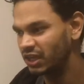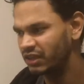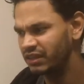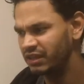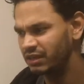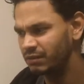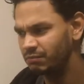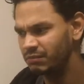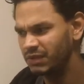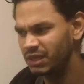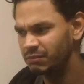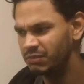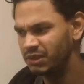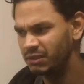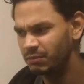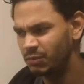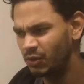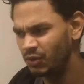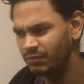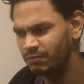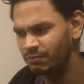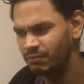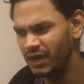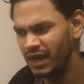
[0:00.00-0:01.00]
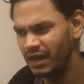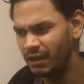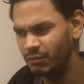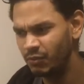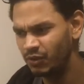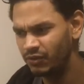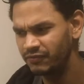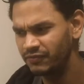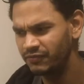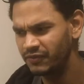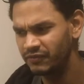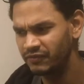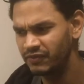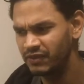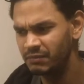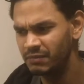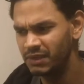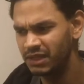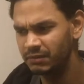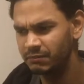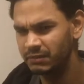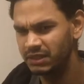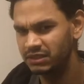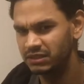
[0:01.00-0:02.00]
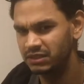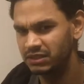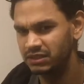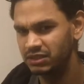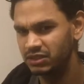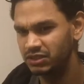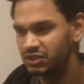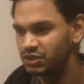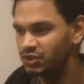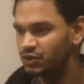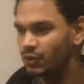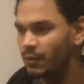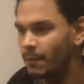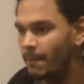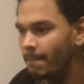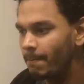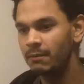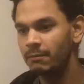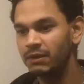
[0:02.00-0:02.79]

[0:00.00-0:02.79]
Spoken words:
I think maybe about 50 millimeters or so.